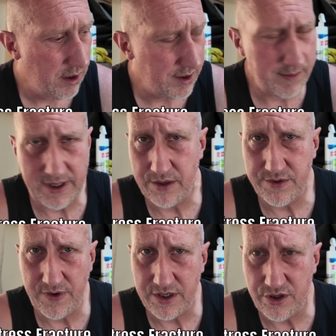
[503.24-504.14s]
something else
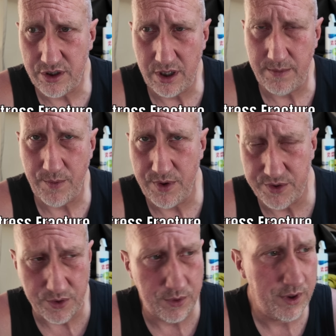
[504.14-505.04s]
fracture, I can't remember what it
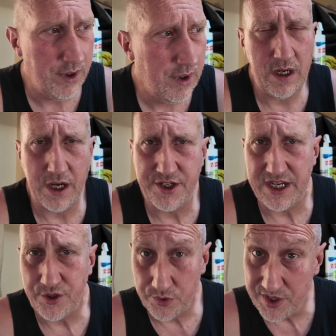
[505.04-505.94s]
was called. So
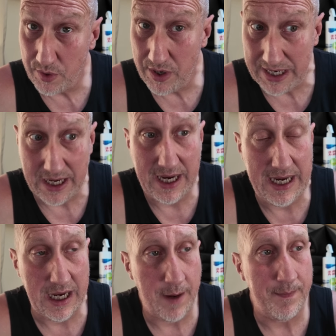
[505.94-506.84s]
that's all still
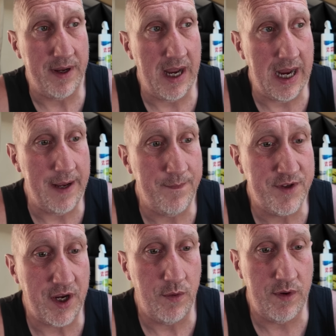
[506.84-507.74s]
healing up.
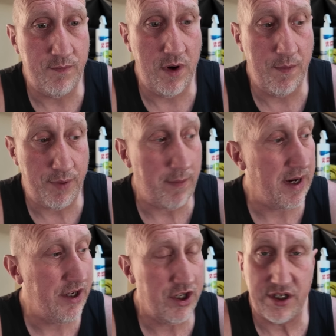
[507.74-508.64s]
So we'll
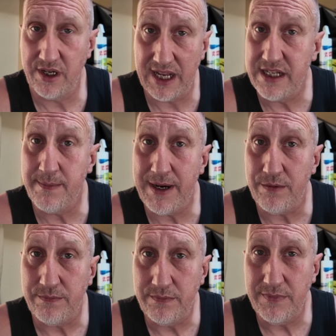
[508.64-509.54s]
probably just laze
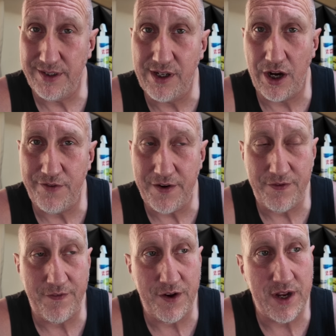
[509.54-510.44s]
about in the caravan
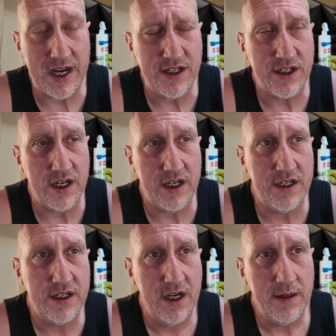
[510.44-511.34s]
for a few days
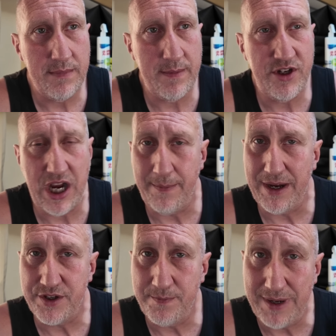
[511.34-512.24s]
and maybe chat
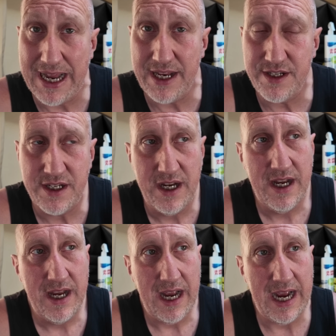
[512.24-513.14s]
about some plans.
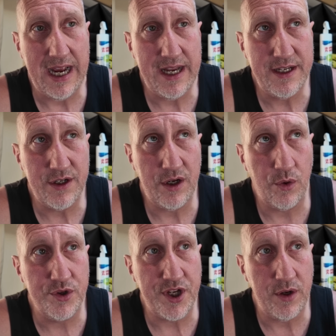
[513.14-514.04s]
And
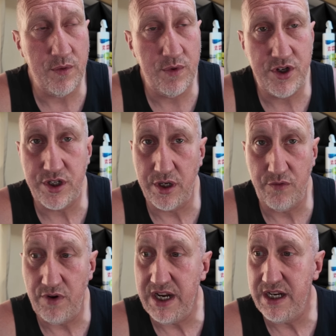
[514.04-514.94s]
also we're just going
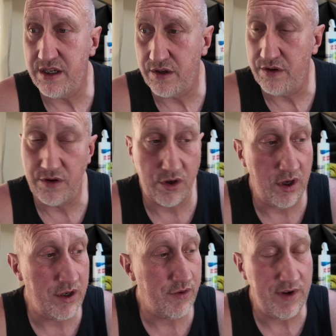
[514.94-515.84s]
to read. I've got
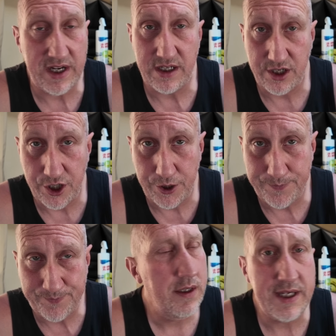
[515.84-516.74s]
loads of reading to do,
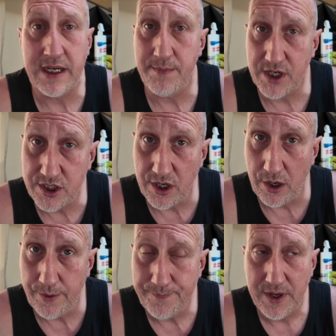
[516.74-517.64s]
taking my
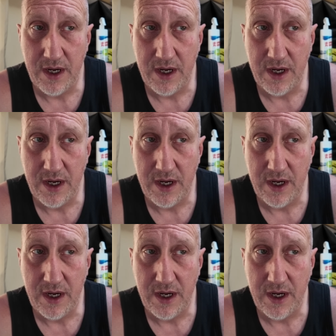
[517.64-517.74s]
guitar